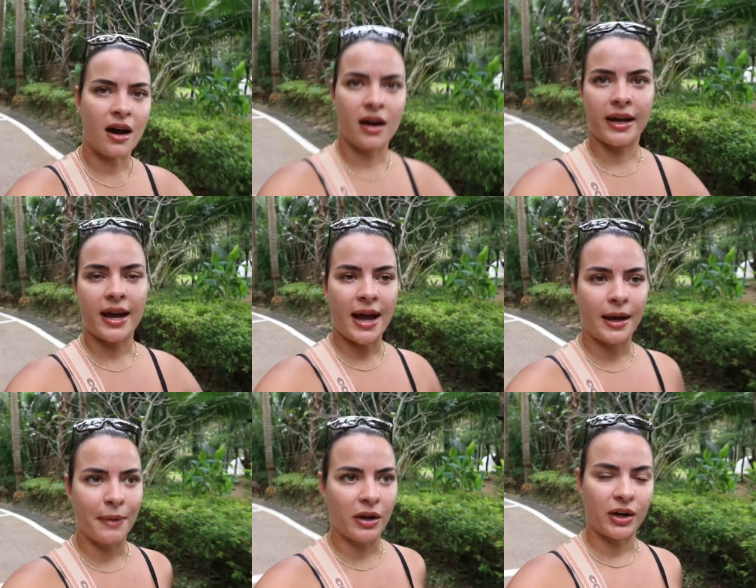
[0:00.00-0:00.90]
I
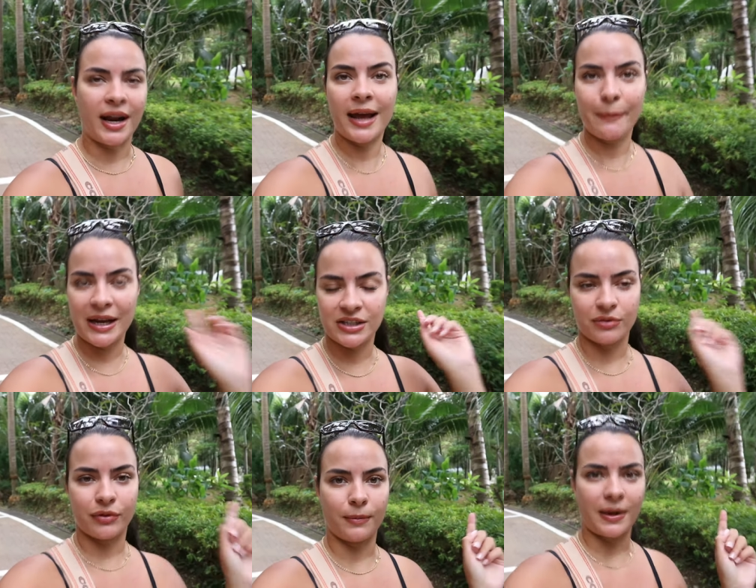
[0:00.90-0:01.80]
am gonna head back to
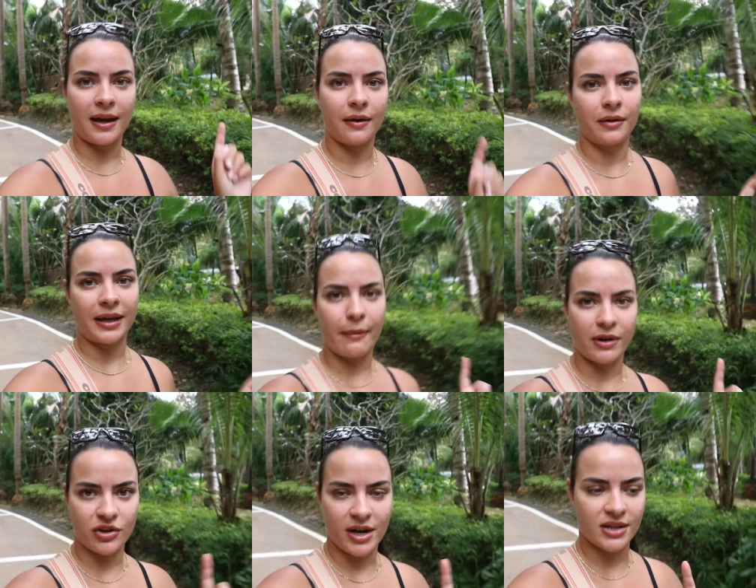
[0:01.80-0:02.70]
the room now get
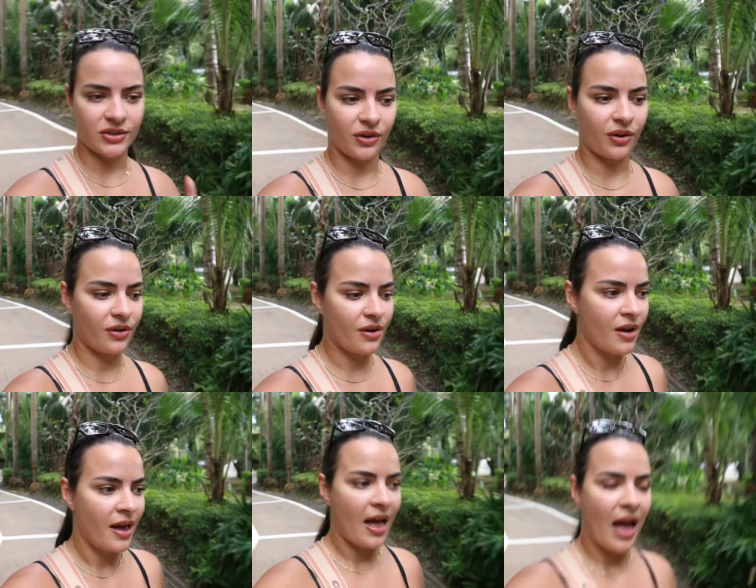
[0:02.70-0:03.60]
my trainers on
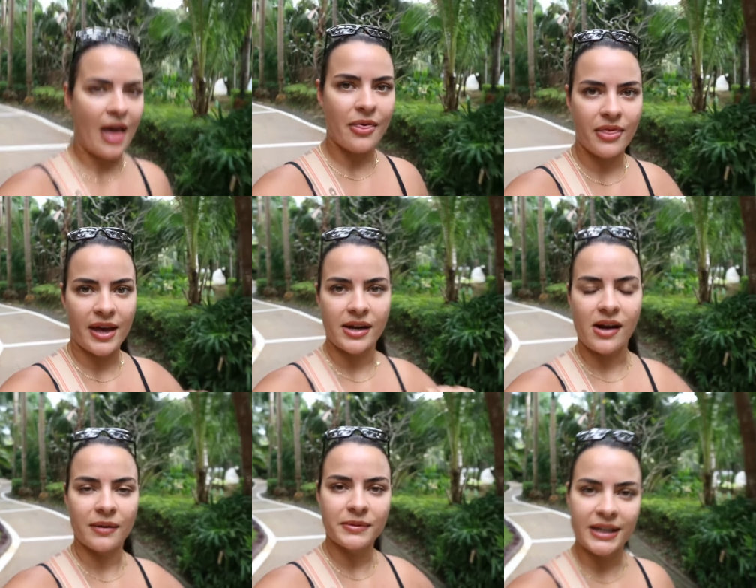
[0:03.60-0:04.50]
and then
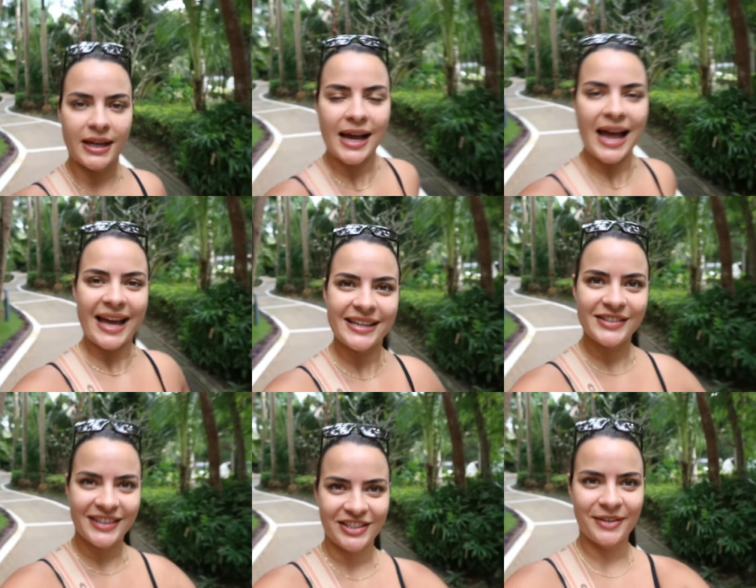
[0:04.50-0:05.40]
I'm gonna head to the